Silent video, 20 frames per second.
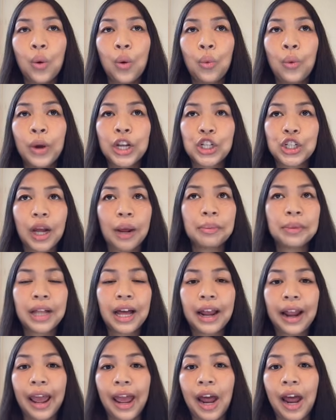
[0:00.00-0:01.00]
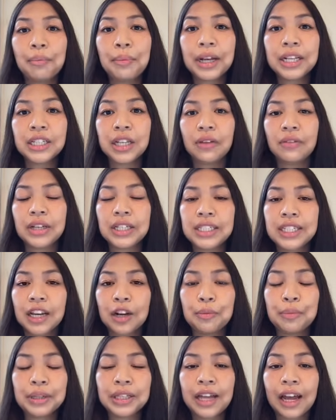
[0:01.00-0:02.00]
which I'm glad I had my savings
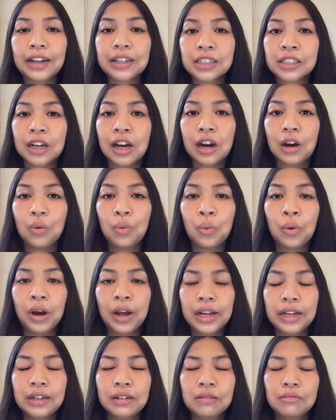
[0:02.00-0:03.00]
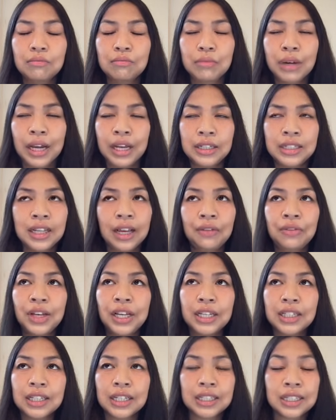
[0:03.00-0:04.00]
there, but that's not what my
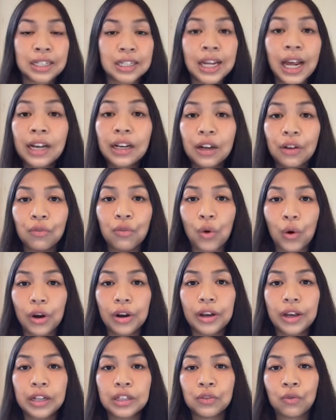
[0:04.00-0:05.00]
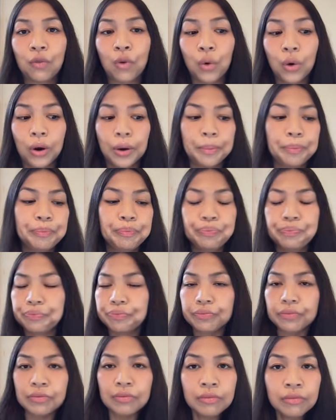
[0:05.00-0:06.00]
savings is intended for. It's for
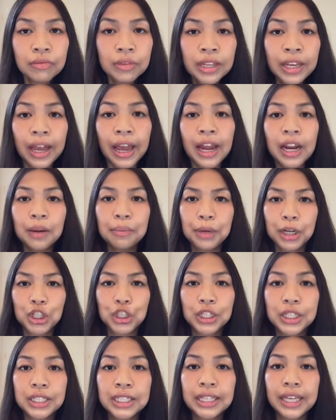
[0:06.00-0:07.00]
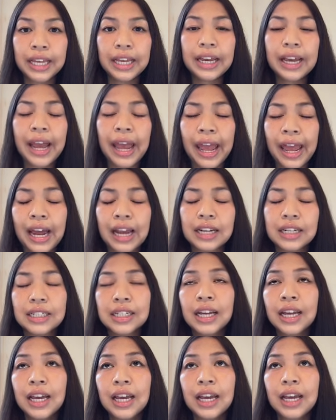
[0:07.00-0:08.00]
an emergency and
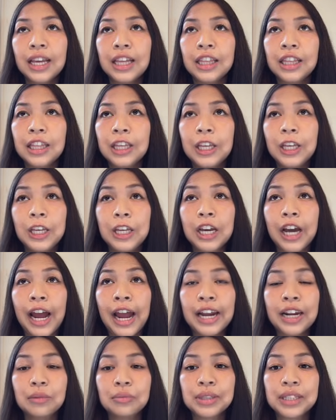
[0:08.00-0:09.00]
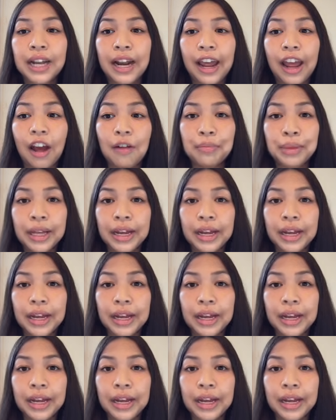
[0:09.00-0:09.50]
the items that I have